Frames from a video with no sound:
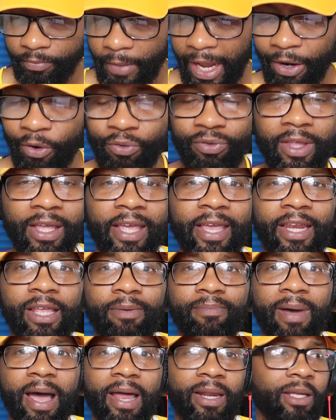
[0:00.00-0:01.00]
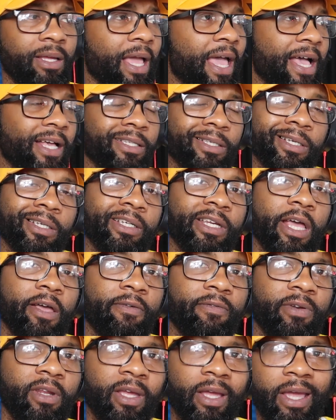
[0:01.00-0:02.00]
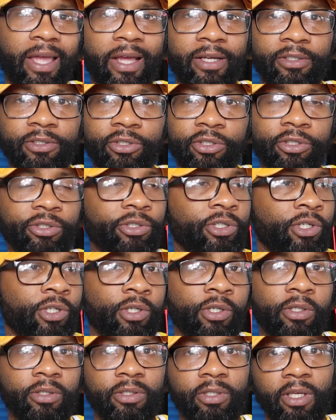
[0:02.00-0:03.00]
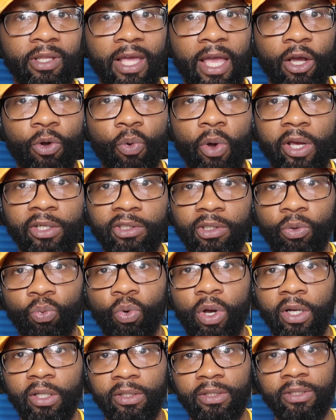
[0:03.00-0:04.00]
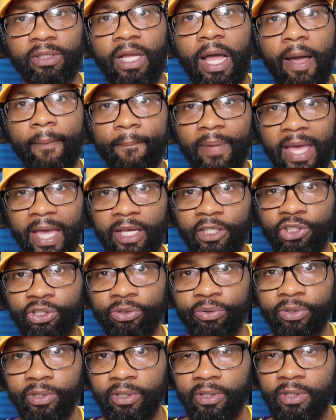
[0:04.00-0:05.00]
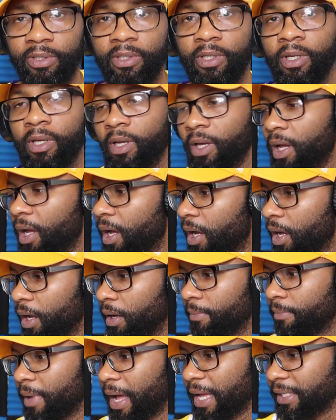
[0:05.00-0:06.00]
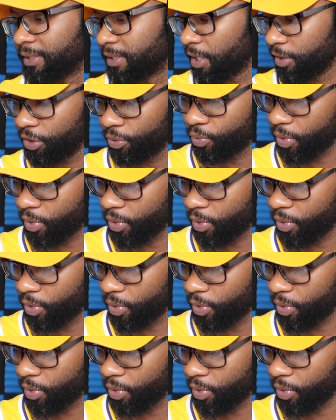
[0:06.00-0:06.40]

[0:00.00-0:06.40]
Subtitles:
don't think anybody has a definite answer to that question. What could stop mass shootings? I'll tell you